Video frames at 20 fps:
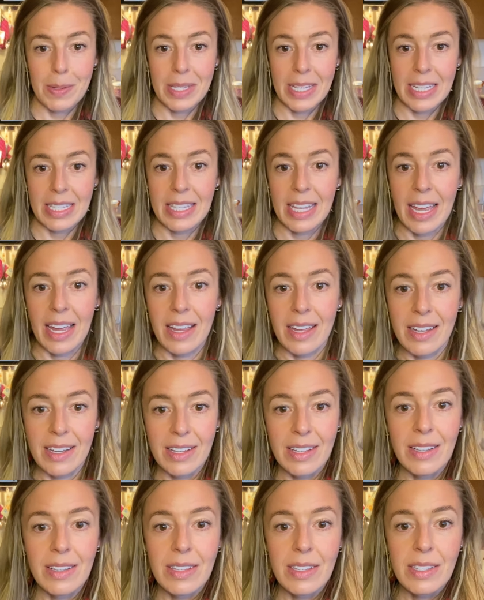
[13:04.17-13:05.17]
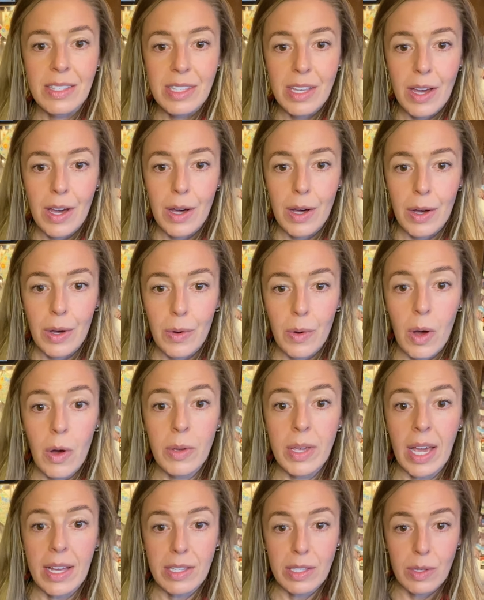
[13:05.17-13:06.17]
was I saying? So, oh
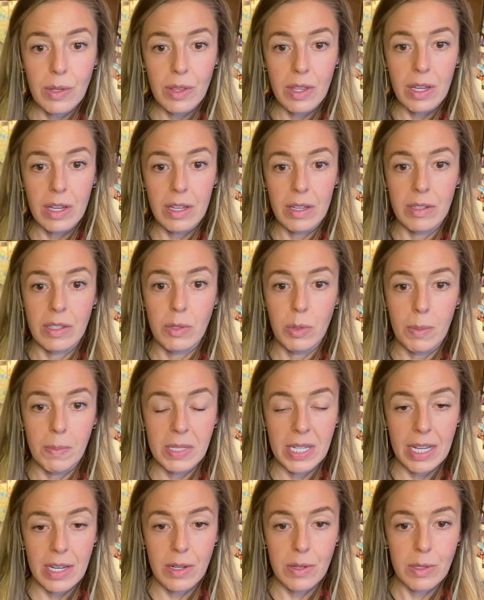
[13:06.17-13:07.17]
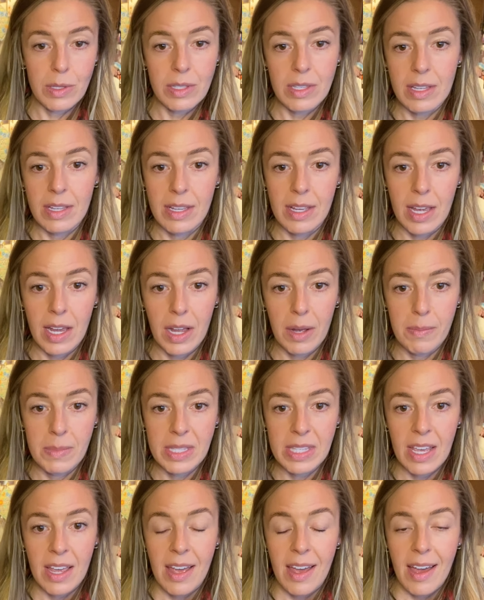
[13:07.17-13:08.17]
yeah, so the sweet potatoes, yams,
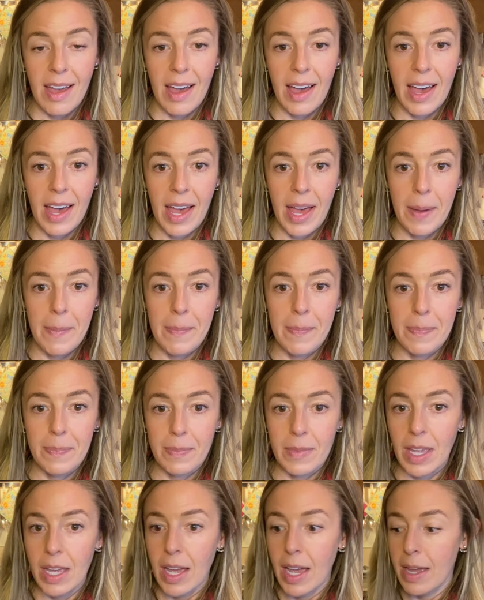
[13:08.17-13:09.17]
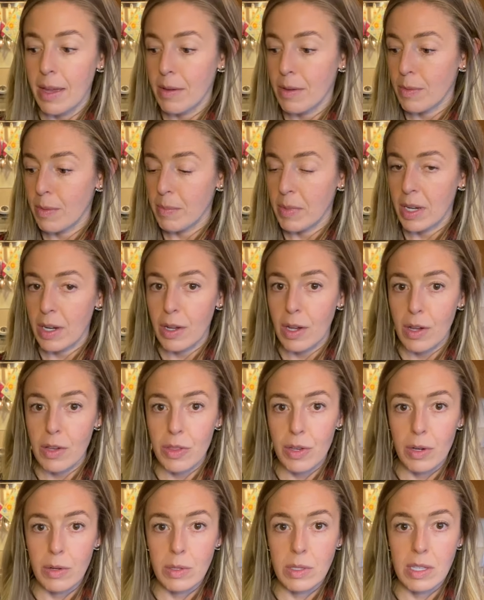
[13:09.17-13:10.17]
I'm gonna cook
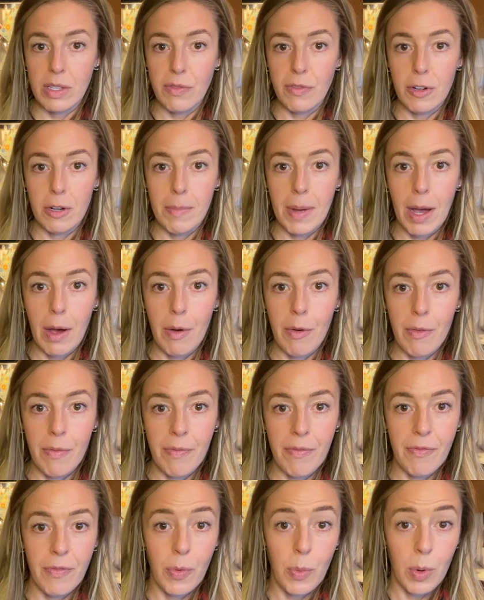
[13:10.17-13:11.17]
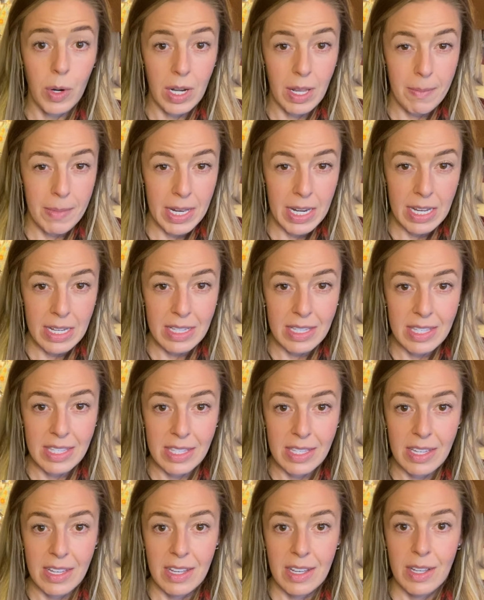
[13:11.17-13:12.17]
those for about 40
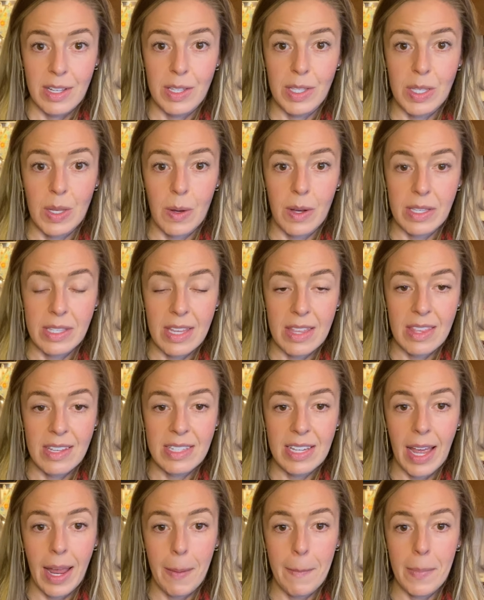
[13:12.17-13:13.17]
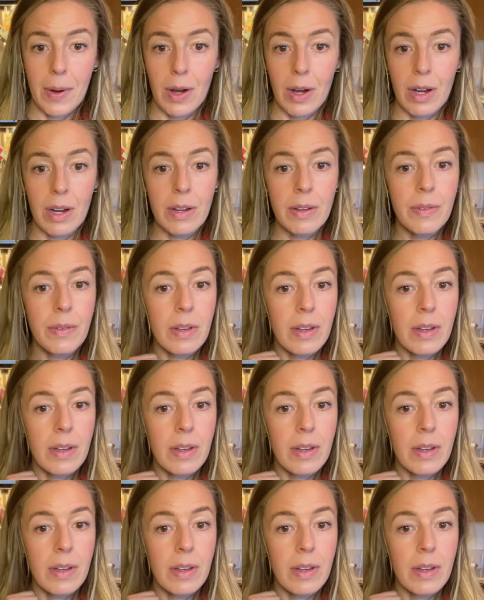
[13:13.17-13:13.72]
minutes. So I'll set the timer